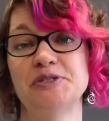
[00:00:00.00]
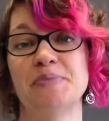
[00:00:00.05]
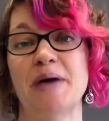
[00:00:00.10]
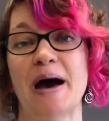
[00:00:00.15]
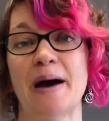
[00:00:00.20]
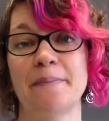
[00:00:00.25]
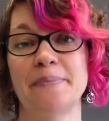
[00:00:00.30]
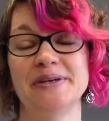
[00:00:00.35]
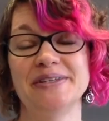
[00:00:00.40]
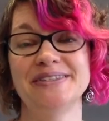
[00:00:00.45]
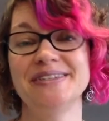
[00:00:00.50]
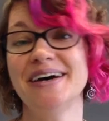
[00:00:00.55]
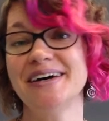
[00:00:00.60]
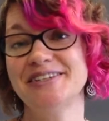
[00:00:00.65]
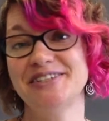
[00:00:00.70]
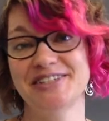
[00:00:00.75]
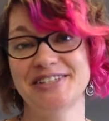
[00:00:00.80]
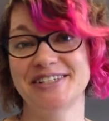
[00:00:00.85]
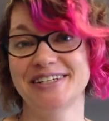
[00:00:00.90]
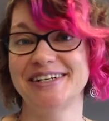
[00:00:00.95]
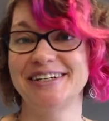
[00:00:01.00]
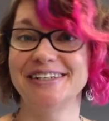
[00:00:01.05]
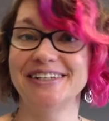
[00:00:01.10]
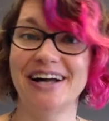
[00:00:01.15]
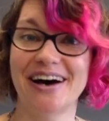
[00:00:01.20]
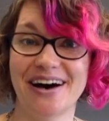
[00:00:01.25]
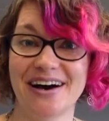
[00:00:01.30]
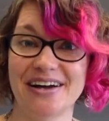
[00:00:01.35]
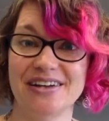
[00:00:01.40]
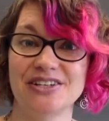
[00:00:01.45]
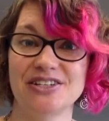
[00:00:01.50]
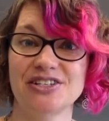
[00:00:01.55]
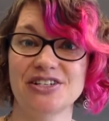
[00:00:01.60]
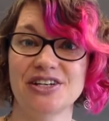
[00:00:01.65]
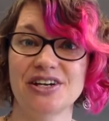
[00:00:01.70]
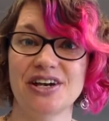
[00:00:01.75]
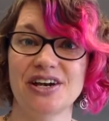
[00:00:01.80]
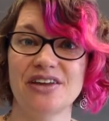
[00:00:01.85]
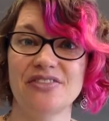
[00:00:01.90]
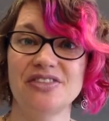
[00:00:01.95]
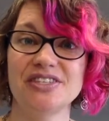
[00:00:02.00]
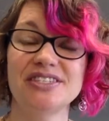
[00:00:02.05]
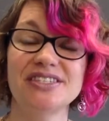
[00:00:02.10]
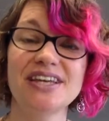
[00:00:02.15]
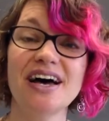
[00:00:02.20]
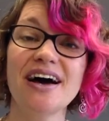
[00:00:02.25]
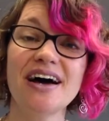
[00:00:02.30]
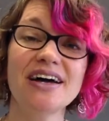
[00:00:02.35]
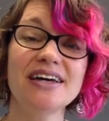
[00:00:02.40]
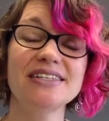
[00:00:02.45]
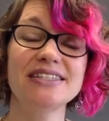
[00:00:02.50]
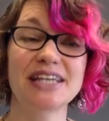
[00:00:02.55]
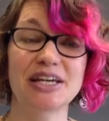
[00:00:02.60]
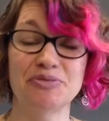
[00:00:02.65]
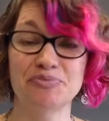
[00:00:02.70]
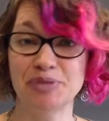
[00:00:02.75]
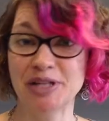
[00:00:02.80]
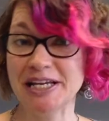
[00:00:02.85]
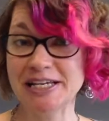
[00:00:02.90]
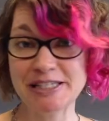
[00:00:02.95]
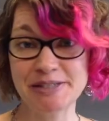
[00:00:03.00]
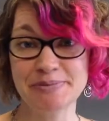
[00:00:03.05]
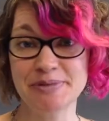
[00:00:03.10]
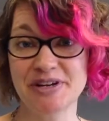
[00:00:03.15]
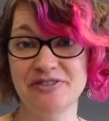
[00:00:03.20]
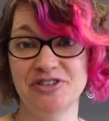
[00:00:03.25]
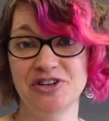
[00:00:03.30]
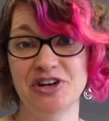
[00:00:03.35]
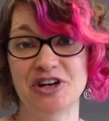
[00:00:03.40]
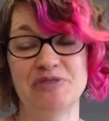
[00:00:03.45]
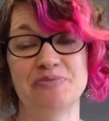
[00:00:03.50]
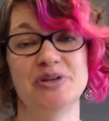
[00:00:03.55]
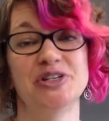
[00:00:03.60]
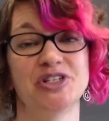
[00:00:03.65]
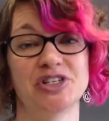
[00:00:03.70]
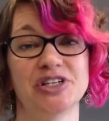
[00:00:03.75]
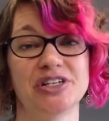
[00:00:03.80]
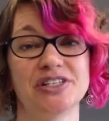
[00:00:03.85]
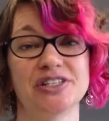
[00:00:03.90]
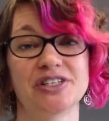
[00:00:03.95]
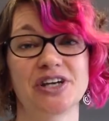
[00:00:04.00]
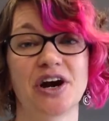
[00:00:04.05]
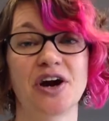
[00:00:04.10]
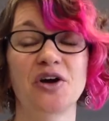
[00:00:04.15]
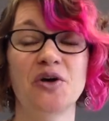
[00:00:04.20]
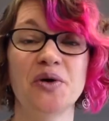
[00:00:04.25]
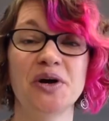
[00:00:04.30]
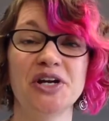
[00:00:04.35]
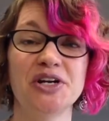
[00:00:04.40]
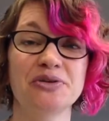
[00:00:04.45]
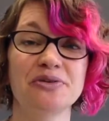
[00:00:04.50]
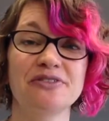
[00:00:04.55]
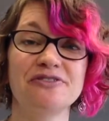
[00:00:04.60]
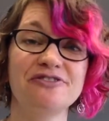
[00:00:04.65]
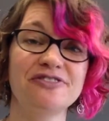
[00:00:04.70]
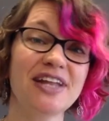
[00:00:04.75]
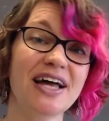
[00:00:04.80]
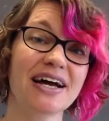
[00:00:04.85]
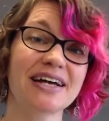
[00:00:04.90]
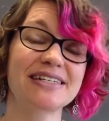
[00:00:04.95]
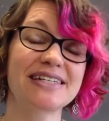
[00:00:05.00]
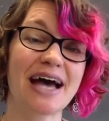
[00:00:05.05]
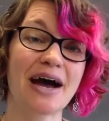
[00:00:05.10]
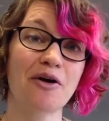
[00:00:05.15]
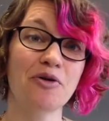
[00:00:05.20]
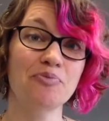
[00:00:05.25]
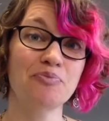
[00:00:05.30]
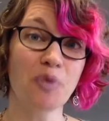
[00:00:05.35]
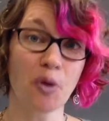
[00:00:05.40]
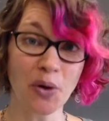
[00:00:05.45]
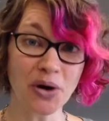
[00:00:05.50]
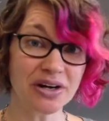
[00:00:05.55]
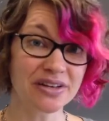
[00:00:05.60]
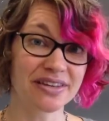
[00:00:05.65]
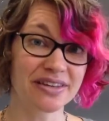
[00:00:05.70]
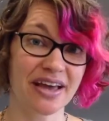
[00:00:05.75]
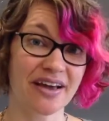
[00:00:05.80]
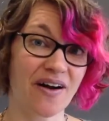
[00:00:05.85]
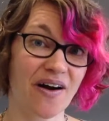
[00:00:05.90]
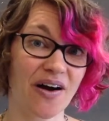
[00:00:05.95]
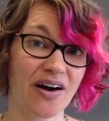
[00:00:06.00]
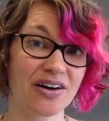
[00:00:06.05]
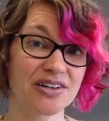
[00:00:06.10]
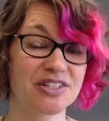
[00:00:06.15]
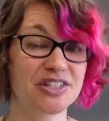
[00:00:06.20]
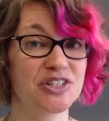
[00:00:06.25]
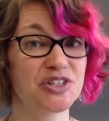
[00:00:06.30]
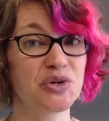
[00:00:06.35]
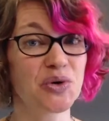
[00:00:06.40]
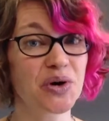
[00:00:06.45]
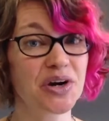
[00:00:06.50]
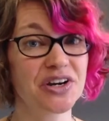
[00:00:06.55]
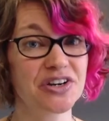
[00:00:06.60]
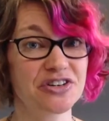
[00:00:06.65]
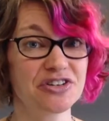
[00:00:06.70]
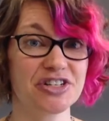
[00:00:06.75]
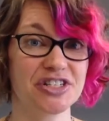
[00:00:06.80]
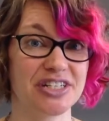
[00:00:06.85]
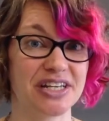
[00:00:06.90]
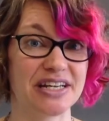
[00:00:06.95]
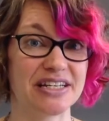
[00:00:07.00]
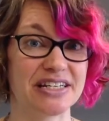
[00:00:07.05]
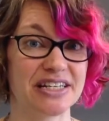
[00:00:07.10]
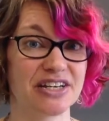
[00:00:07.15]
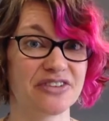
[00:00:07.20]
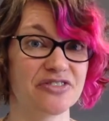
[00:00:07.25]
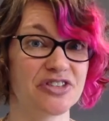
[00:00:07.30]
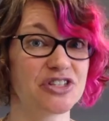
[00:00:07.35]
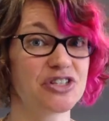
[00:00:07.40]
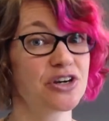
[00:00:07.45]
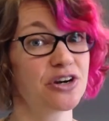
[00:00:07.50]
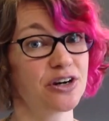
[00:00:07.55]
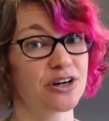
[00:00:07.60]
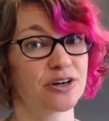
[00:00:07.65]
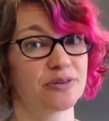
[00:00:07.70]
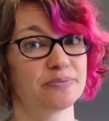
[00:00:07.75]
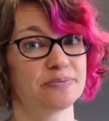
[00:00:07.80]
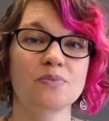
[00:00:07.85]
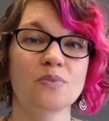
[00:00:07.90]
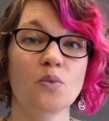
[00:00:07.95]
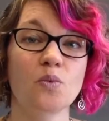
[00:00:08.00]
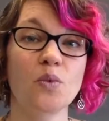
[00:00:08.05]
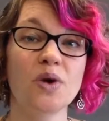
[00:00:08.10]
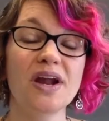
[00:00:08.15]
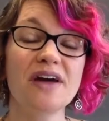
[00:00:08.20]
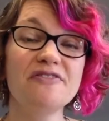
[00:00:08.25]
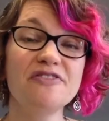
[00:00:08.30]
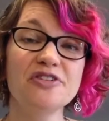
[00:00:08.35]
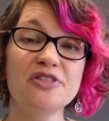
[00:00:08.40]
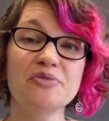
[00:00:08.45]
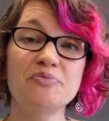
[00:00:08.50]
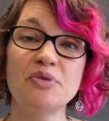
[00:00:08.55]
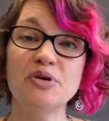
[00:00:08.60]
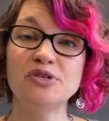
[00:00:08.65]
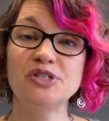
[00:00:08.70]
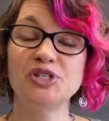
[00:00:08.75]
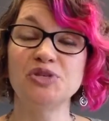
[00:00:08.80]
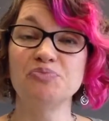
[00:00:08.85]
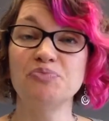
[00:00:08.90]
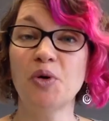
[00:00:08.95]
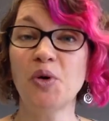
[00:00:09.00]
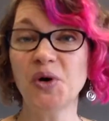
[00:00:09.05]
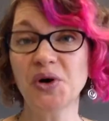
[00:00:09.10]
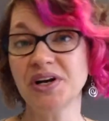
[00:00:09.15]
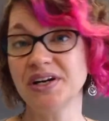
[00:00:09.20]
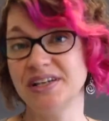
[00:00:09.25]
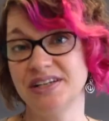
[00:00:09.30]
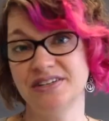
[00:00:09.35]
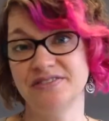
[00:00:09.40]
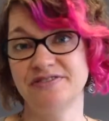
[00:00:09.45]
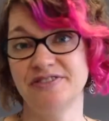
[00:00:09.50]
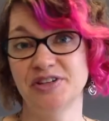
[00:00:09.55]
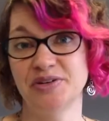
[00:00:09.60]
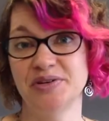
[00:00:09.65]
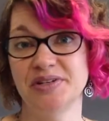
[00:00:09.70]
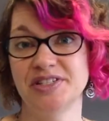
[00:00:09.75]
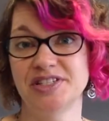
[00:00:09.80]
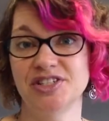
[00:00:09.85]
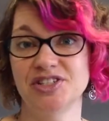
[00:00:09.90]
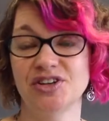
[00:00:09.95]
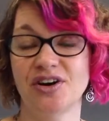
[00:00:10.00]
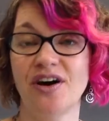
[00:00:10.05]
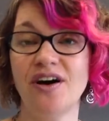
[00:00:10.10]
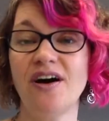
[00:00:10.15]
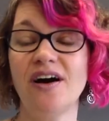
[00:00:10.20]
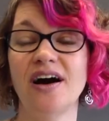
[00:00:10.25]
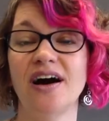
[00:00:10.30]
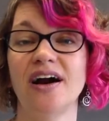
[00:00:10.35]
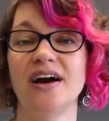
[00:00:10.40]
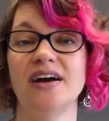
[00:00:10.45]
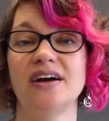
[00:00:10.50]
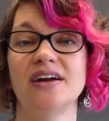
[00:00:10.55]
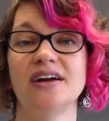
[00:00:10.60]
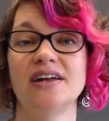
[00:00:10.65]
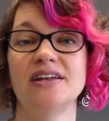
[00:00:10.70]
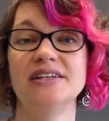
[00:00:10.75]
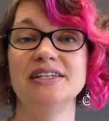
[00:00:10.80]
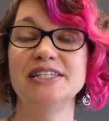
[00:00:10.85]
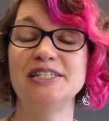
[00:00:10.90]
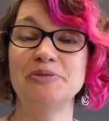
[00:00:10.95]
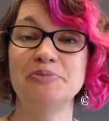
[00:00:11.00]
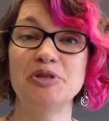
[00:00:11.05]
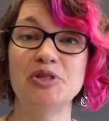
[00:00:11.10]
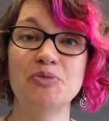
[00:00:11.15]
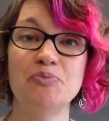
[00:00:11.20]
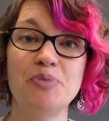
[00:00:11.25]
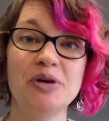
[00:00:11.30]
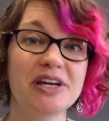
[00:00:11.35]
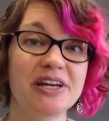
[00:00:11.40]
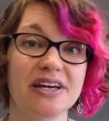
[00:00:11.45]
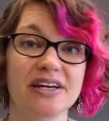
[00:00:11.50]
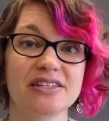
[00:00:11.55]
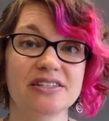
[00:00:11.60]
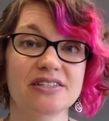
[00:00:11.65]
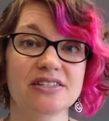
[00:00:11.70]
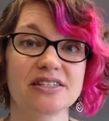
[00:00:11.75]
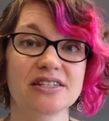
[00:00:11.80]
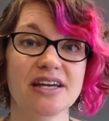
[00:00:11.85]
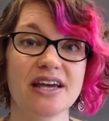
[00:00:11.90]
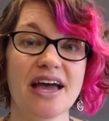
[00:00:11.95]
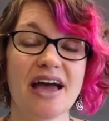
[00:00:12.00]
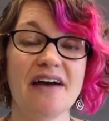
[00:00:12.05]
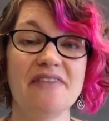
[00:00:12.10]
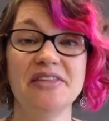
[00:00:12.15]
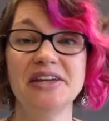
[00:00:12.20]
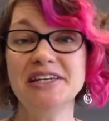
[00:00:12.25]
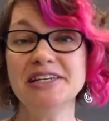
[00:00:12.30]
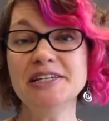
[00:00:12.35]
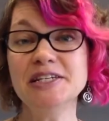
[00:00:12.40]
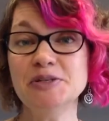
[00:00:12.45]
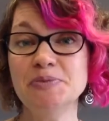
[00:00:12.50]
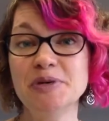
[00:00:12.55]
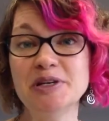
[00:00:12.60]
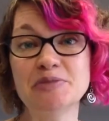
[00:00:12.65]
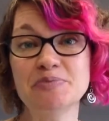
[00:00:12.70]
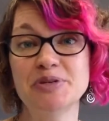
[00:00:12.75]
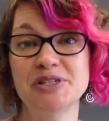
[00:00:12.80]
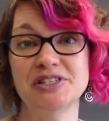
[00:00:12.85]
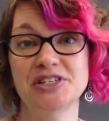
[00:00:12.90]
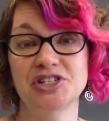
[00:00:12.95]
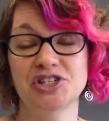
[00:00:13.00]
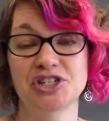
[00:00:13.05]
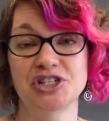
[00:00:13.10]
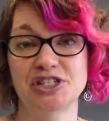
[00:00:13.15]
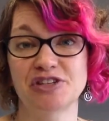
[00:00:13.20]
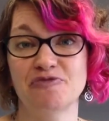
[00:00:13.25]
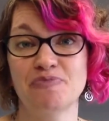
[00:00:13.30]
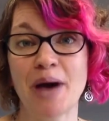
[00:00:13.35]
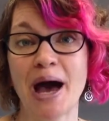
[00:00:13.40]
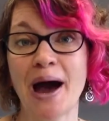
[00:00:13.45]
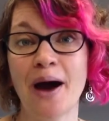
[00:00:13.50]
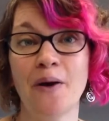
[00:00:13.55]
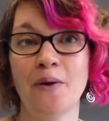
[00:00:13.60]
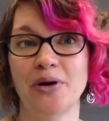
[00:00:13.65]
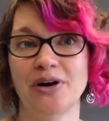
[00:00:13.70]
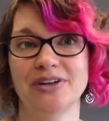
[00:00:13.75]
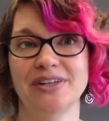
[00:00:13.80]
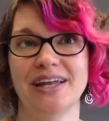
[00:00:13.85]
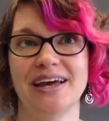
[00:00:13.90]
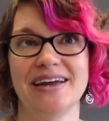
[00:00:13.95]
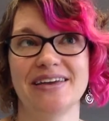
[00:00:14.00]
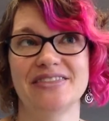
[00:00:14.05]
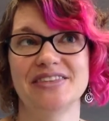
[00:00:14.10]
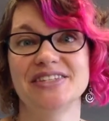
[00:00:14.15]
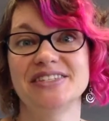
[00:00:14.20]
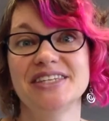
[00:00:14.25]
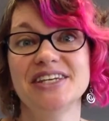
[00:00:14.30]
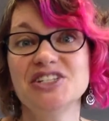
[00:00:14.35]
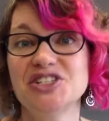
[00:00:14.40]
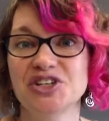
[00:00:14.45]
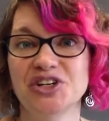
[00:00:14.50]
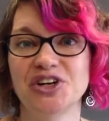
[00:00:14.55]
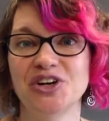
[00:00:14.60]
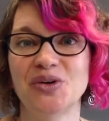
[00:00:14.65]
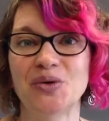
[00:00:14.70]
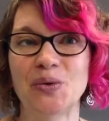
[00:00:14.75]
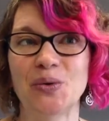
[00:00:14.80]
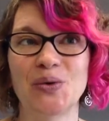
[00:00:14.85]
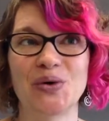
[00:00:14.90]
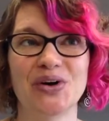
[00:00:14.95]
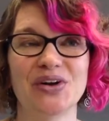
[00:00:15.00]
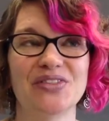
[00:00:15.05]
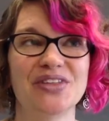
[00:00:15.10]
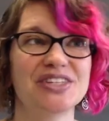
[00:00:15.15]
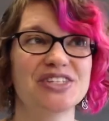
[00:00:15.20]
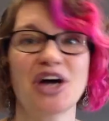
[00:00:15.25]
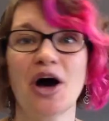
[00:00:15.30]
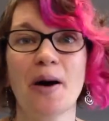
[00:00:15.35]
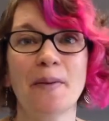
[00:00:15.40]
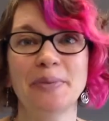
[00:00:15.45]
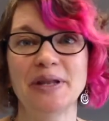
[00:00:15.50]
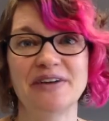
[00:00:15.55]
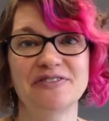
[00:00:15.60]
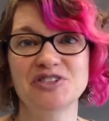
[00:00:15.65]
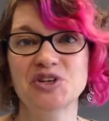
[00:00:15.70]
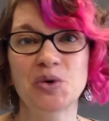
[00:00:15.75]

map is not just a collage. The size and placement of your images are going to reflect how important they are to your understanding of the term. Whatever the most important influences are need to be the biggest, and they need to be in positions of power, like the center or the top left